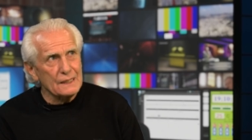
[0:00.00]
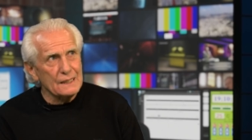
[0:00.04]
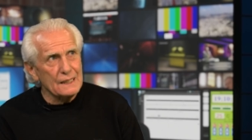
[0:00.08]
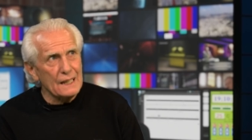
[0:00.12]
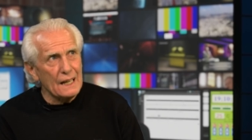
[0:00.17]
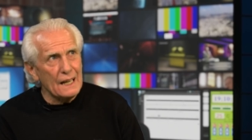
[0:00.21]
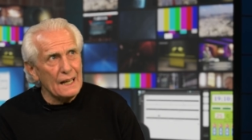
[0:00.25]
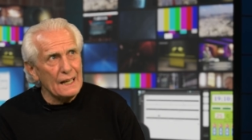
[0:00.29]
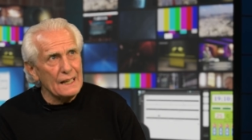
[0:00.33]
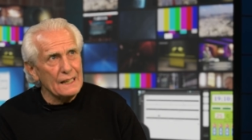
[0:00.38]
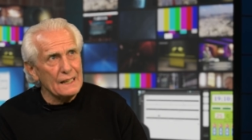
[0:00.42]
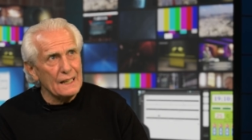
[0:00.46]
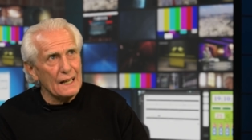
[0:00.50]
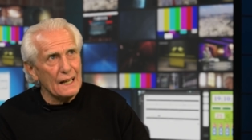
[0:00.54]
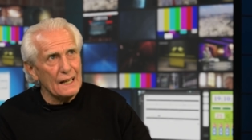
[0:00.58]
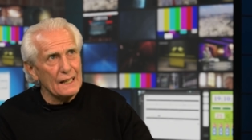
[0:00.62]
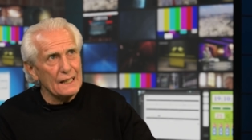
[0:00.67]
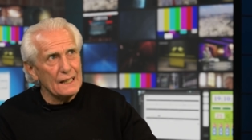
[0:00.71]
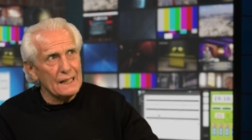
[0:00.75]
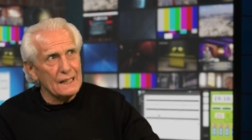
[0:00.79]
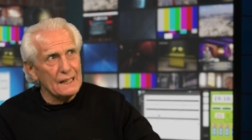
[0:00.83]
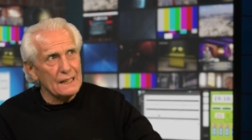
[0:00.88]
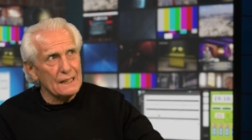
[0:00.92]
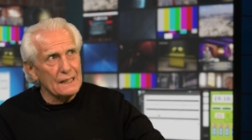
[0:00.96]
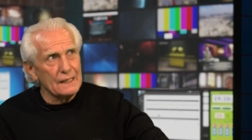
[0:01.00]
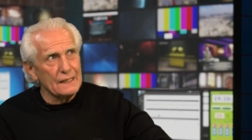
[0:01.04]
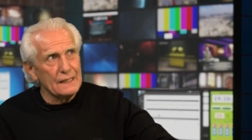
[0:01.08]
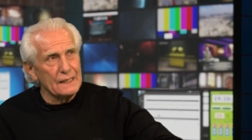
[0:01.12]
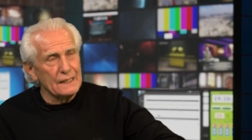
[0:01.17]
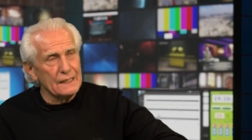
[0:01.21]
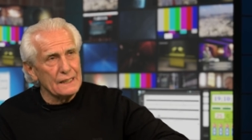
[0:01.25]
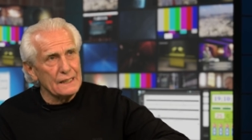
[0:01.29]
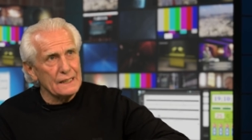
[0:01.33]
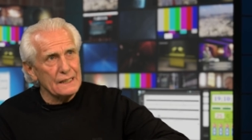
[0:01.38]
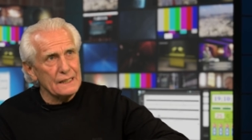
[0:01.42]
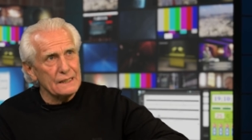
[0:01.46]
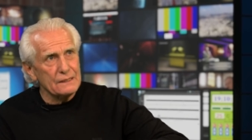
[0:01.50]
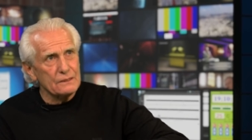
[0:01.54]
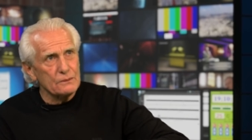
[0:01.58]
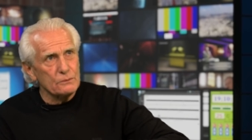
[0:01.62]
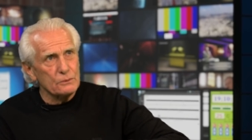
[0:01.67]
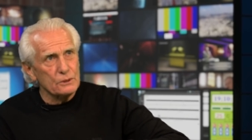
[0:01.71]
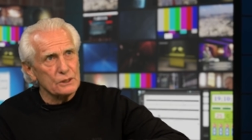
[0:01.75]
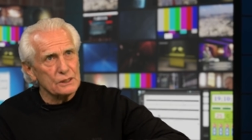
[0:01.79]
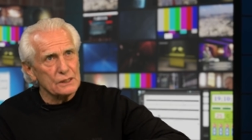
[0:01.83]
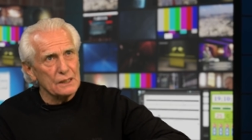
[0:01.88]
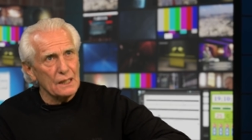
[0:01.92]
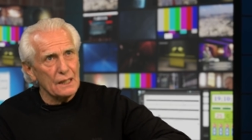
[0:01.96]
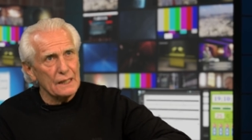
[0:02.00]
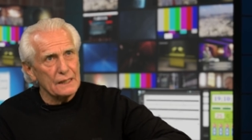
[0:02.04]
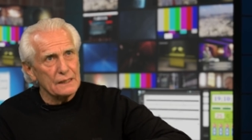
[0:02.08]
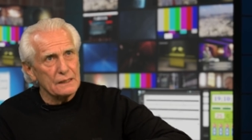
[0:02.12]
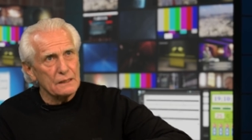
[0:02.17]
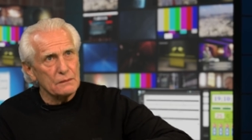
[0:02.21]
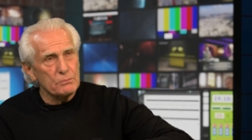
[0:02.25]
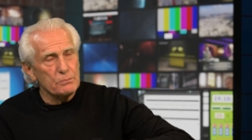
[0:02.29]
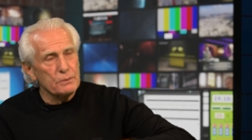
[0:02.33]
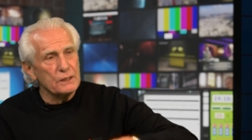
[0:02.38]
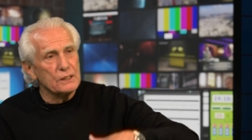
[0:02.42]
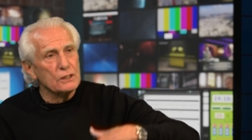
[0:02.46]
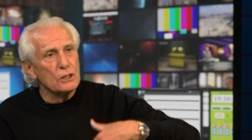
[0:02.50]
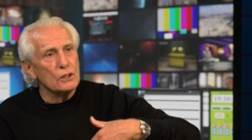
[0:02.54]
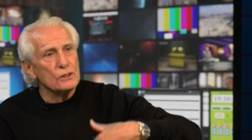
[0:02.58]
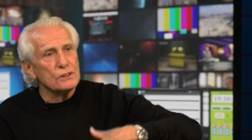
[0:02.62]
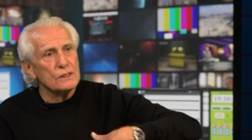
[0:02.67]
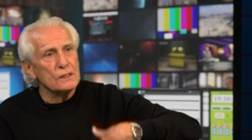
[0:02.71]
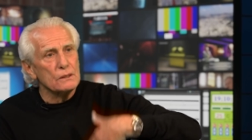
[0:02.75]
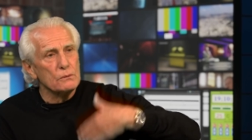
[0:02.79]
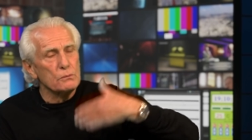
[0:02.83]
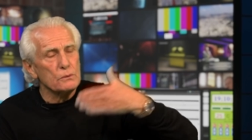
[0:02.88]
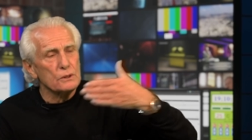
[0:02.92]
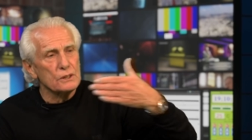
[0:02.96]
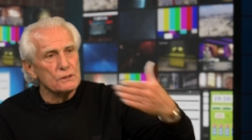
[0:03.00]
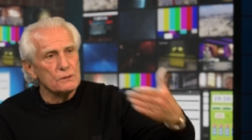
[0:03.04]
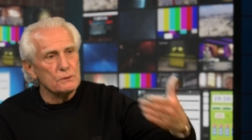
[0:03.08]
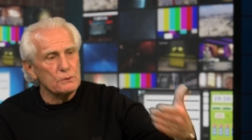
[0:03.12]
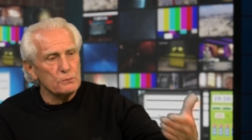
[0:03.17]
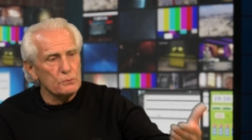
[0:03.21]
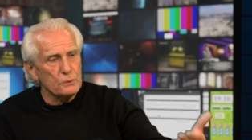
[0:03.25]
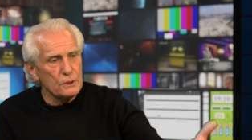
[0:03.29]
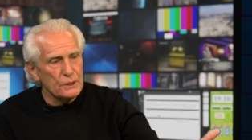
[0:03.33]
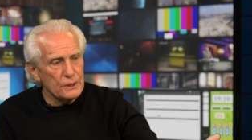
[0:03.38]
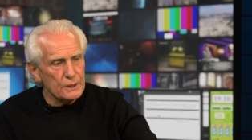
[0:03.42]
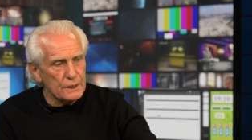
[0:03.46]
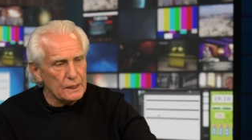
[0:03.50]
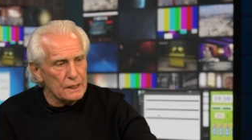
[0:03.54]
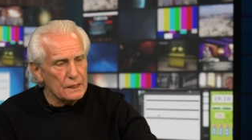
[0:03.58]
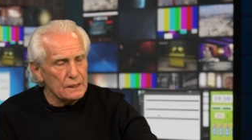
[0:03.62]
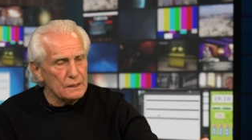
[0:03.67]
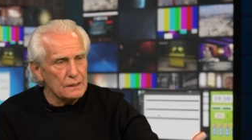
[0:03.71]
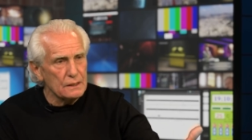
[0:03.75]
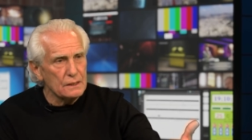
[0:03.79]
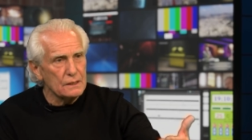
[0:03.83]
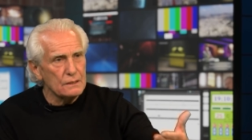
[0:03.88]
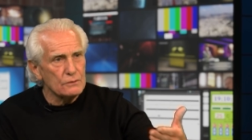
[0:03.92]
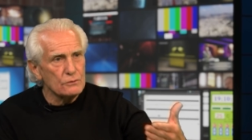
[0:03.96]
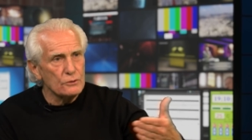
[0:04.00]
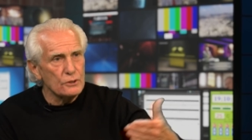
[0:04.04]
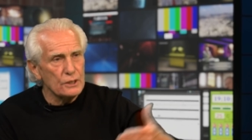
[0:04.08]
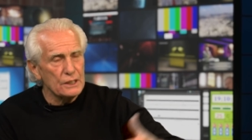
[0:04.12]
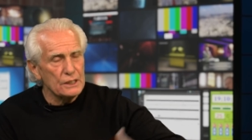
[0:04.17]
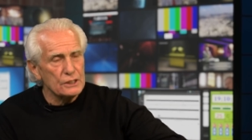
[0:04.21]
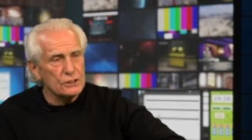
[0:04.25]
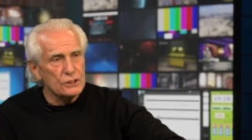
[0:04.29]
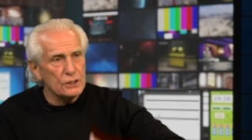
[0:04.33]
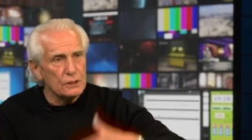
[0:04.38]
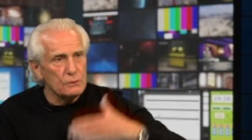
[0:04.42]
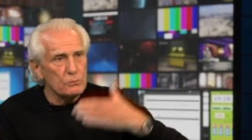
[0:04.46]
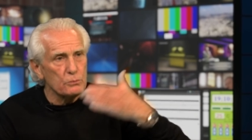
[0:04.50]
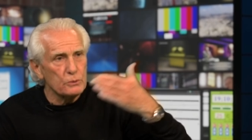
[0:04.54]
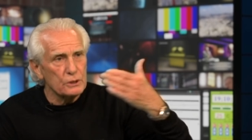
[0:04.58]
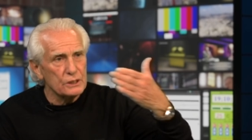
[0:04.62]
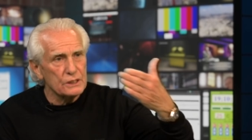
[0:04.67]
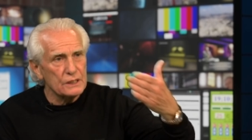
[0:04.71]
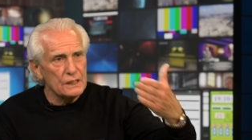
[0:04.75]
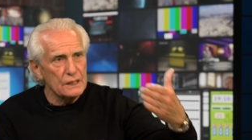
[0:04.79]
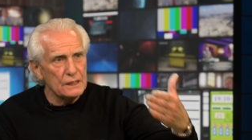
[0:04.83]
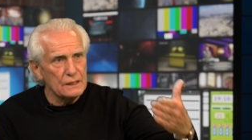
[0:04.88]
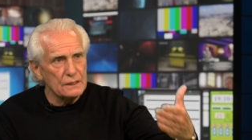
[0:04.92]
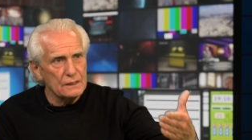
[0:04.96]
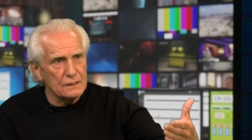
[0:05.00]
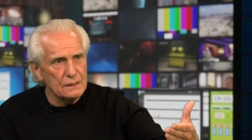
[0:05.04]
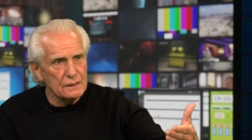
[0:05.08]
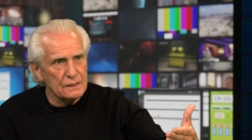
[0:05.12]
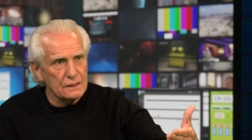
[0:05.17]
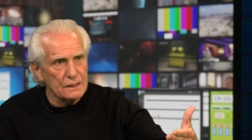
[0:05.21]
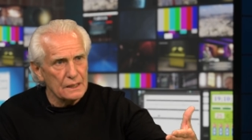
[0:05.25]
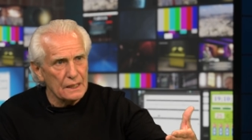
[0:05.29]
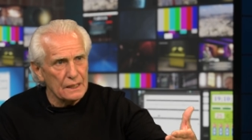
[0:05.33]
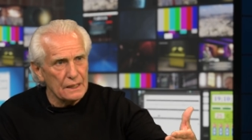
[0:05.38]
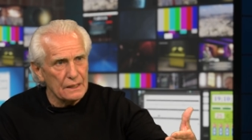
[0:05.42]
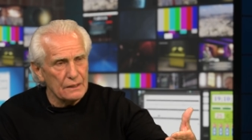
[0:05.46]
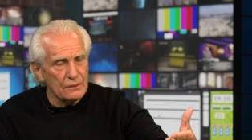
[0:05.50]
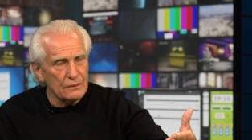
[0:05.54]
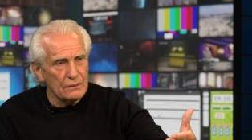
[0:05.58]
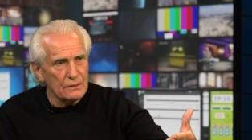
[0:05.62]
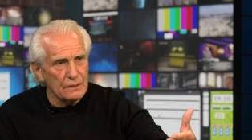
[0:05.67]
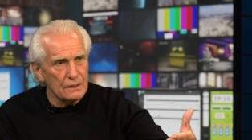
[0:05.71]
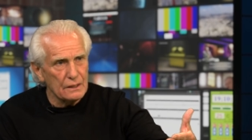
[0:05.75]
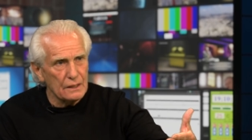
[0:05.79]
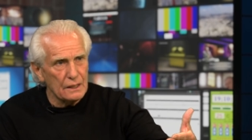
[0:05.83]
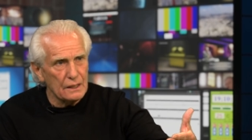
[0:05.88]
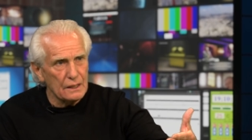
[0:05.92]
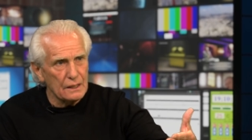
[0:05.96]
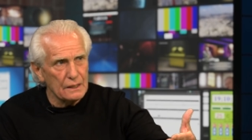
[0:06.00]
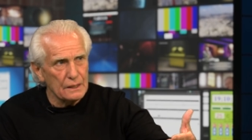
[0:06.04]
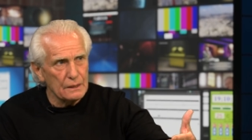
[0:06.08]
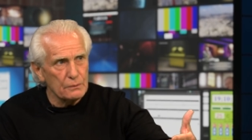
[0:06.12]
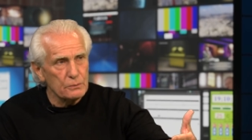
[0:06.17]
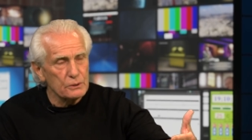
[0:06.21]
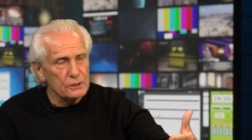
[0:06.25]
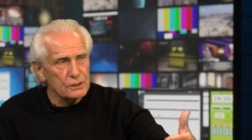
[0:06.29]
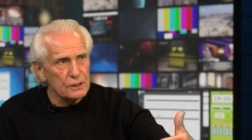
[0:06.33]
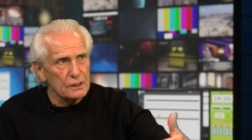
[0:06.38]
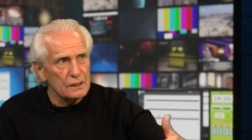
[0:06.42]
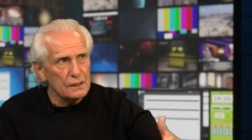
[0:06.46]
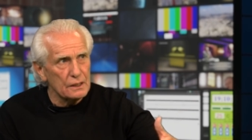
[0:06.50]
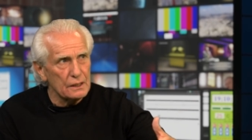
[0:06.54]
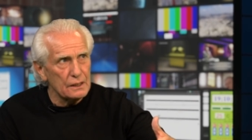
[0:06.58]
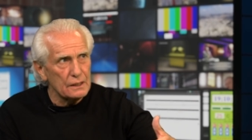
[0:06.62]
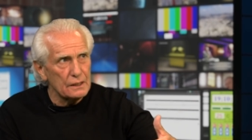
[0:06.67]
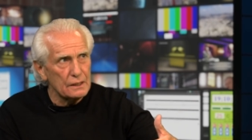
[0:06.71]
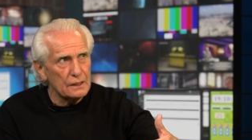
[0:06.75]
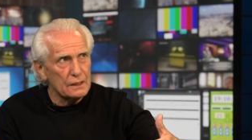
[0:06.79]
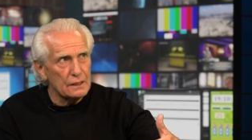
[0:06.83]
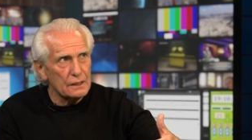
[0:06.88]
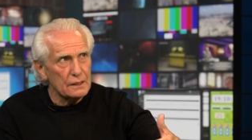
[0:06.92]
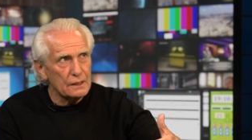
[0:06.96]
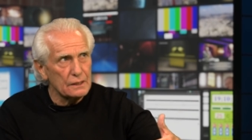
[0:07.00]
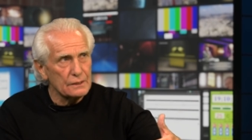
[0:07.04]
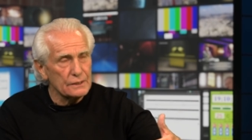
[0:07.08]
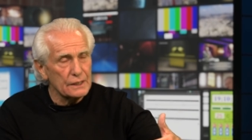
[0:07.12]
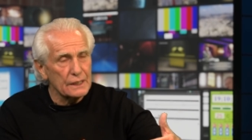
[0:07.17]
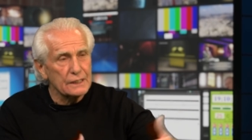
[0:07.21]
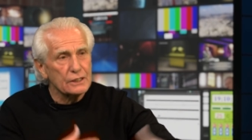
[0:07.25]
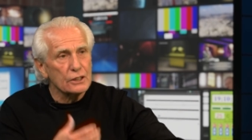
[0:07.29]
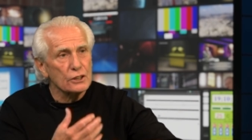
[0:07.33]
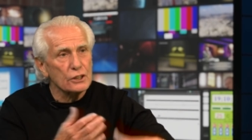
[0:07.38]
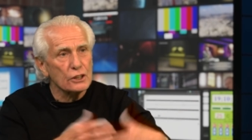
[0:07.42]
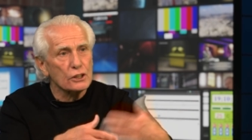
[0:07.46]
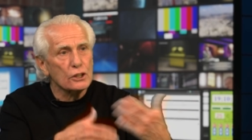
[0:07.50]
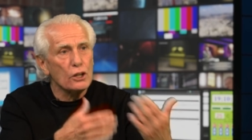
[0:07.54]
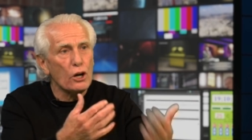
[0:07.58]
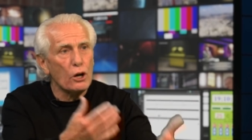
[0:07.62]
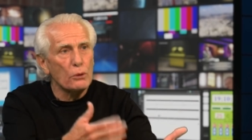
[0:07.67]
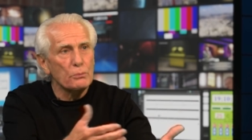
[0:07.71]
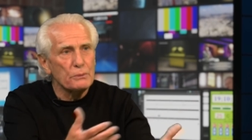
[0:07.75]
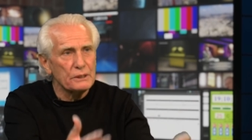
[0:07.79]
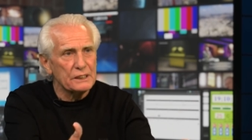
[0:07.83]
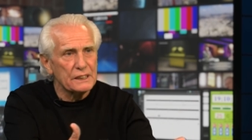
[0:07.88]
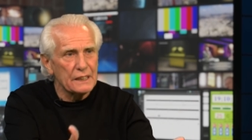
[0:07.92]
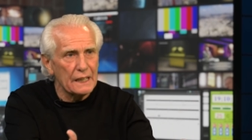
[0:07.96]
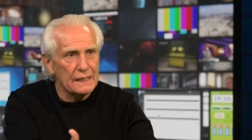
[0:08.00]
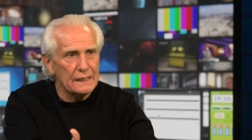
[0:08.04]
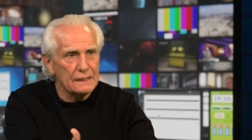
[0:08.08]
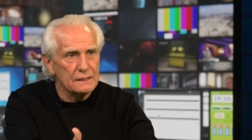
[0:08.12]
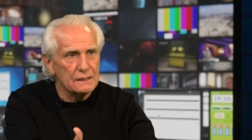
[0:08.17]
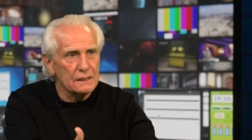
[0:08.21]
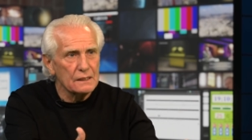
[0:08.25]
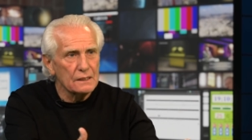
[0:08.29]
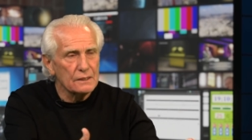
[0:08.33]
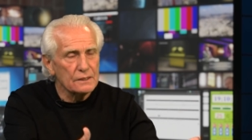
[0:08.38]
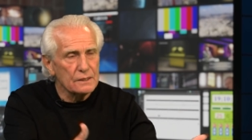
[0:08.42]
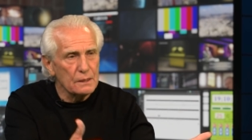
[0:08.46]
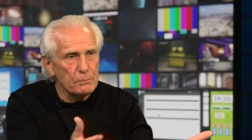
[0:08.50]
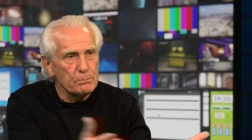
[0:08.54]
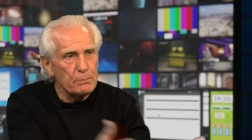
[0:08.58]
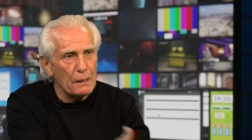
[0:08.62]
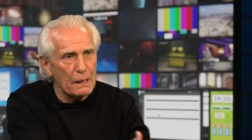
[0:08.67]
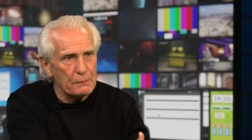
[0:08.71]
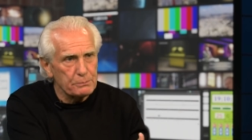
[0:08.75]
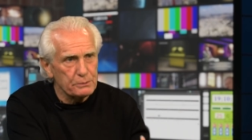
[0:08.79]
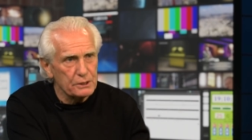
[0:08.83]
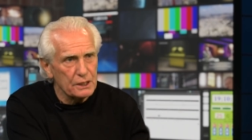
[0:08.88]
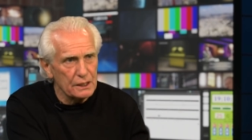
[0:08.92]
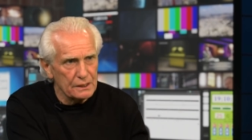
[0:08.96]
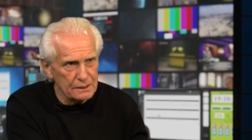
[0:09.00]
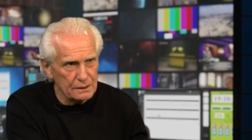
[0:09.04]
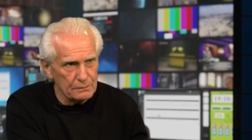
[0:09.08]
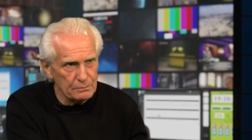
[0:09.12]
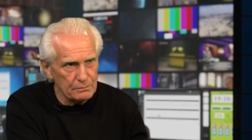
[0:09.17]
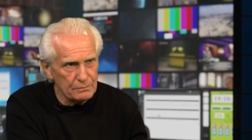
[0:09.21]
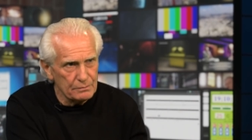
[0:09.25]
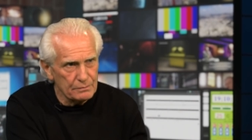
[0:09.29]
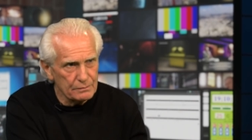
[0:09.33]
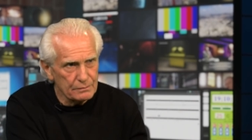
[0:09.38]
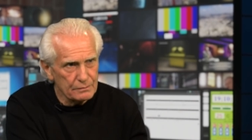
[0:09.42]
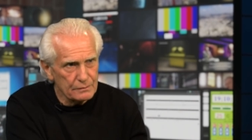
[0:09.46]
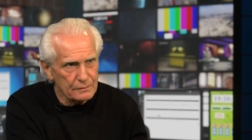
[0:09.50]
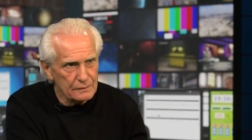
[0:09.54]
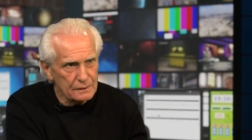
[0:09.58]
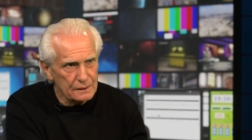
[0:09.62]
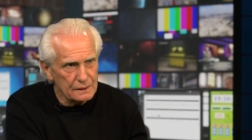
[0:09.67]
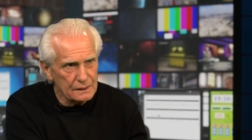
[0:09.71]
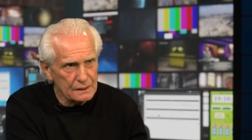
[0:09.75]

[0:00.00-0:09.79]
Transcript: I, I, it was like, because it was within reach, it was in their, uh, it was, a, a, they could accommodate the baptism. Yeah.